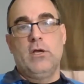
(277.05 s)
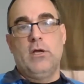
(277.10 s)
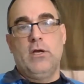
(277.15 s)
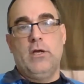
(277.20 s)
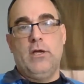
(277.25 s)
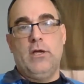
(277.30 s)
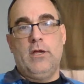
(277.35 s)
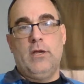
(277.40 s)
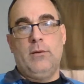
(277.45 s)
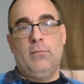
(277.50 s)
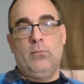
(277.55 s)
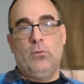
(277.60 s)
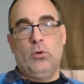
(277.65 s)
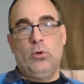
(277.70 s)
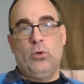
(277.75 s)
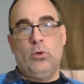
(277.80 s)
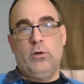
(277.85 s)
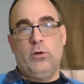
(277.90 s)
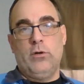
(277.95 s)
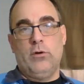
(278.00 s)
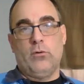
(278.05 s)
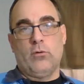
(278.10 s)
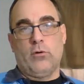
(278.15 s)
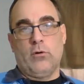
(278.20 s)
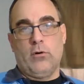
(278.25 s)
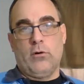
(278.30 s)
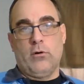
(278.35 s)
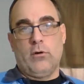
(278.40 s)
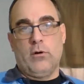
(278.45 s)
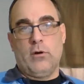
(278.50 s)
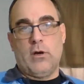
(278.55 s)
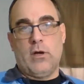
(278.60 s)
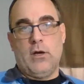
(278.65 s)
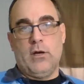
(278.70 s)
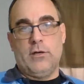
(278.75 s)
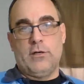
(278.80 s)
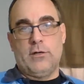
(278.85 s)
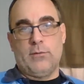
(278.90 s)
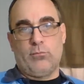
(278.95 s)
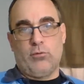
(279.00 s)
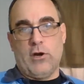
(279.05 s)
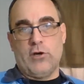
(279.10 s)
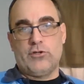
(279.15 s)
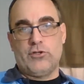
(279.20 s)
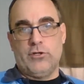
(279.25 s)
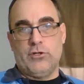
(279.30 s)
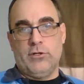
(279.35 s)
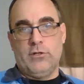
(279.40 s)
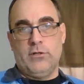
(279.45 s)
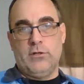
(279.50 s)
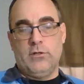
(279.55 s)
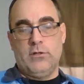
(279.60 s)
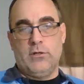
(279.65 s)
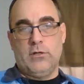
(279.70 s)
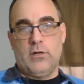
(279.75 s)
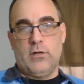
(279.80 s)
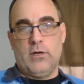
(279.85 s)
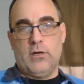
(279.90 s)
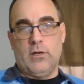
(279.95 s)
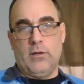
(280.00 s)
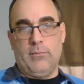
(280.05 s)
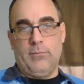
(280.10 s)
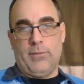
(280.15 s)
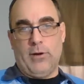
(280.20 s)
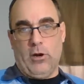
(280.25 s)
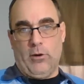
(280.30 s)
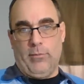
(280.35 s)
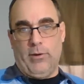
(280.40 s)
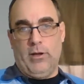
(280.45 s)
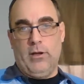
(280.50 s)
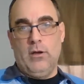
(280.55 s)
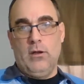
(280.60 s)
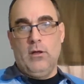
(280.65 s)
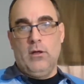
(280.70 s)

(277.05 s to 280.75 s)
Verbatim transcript: and mood or uh, depression uh, impairment.